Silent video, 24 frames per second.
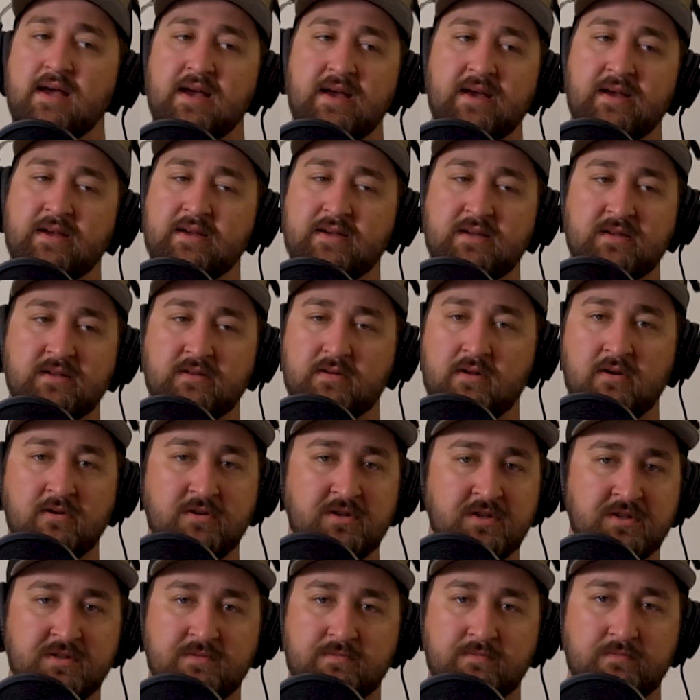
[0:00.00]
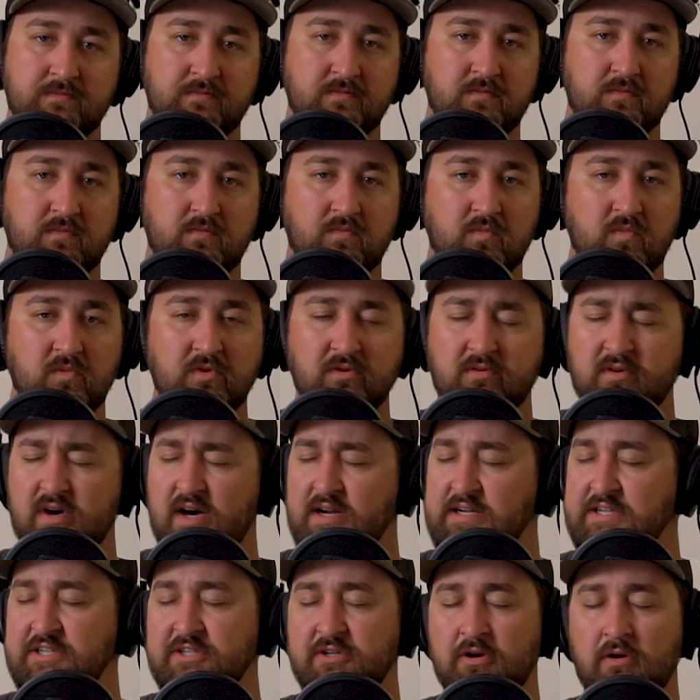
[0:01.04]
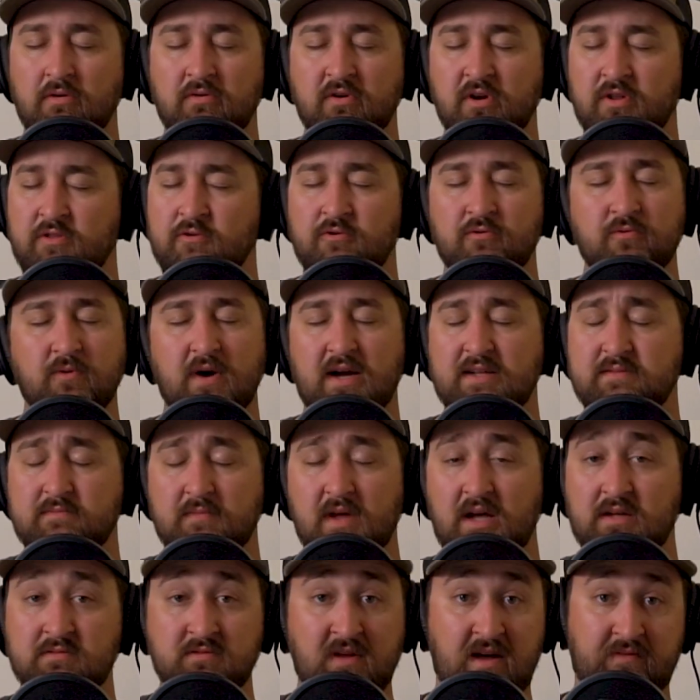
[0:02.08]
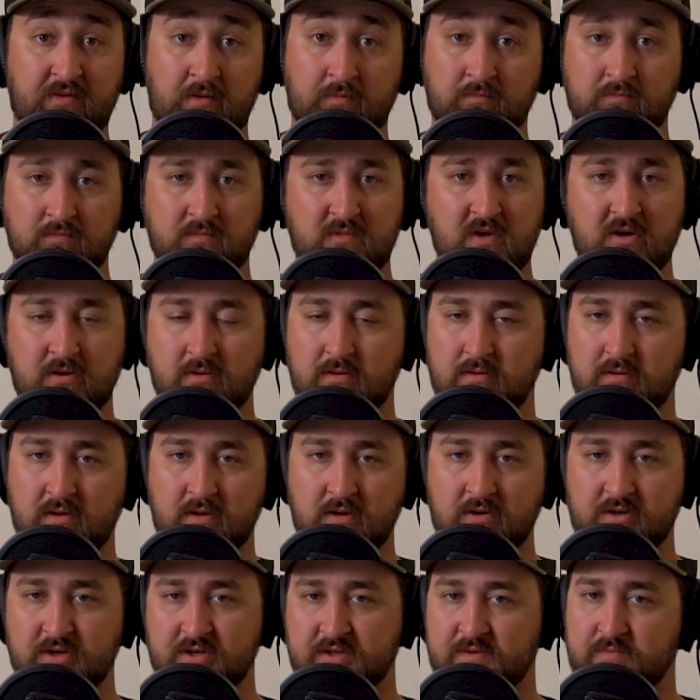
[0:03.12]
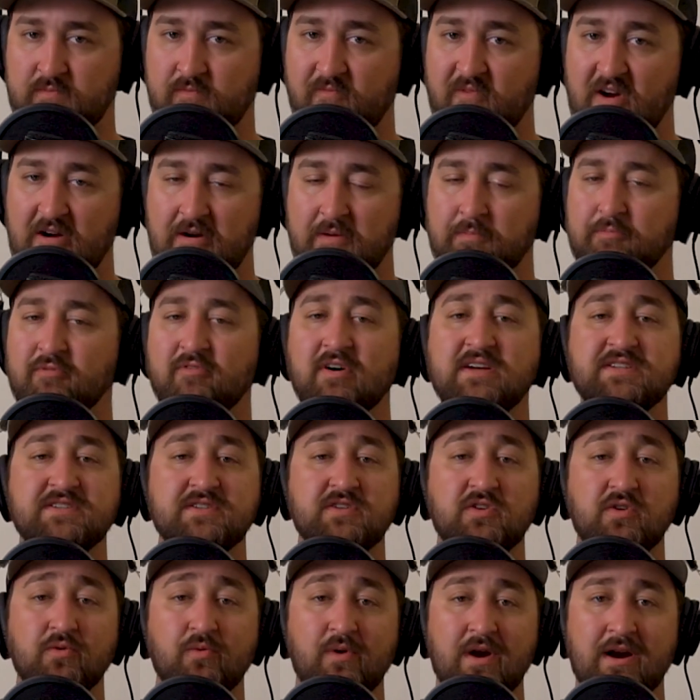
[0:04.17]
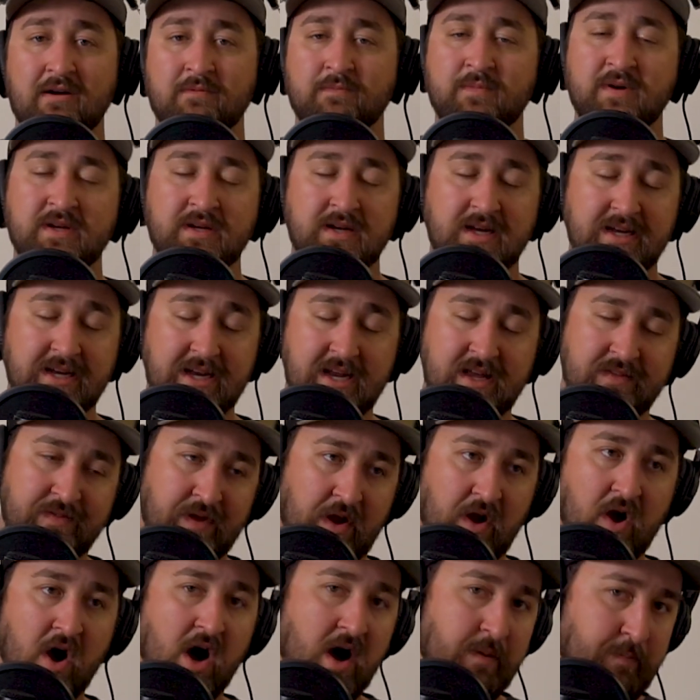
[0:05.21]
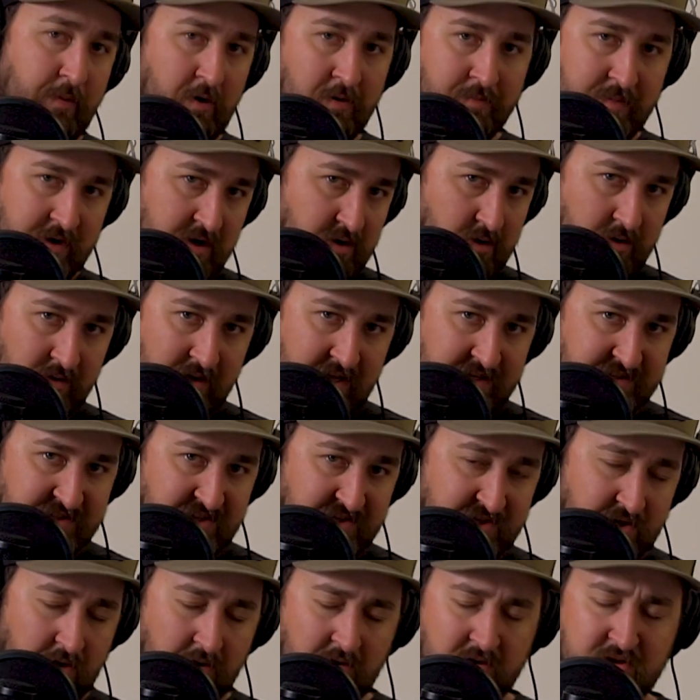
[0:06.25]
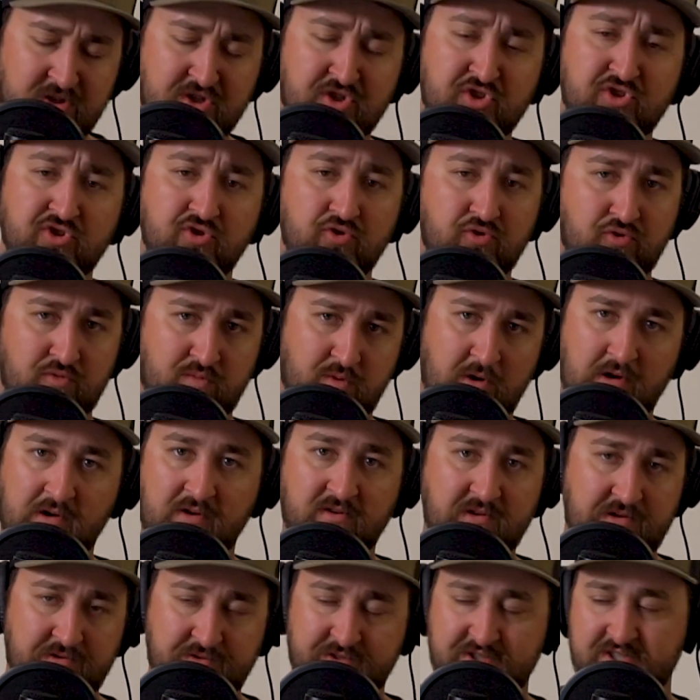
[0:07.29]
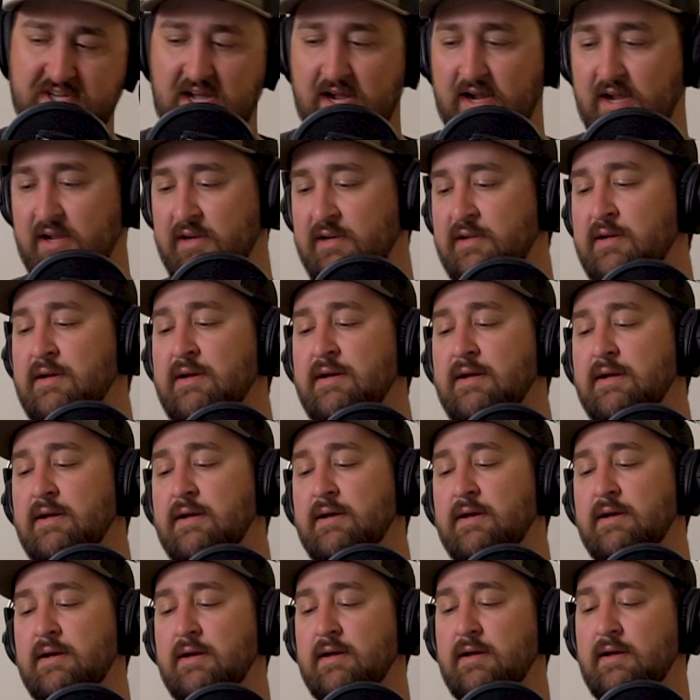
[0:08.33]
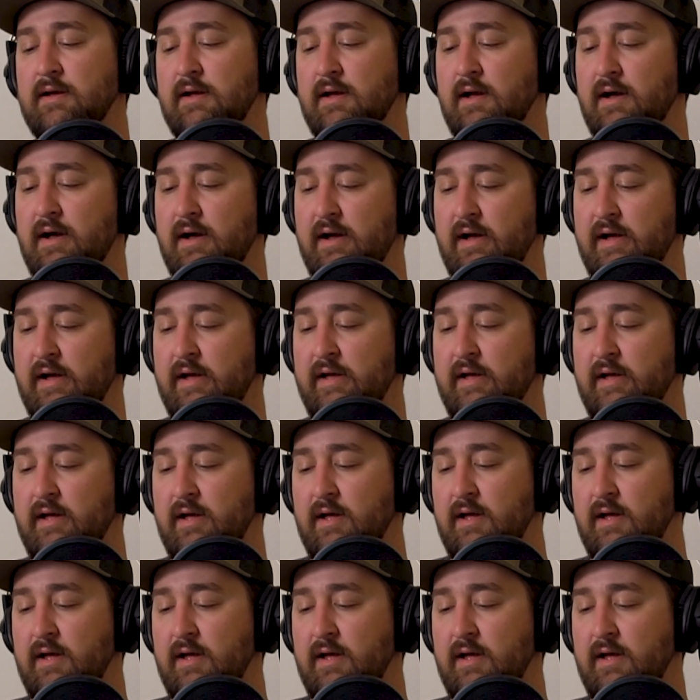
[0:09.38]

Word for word: Uh, it, they're just a lot easier to look through. I, I love them. They're, they're just very pleasant to wear. But again, the copper mirror lenses are a super close second. Uh,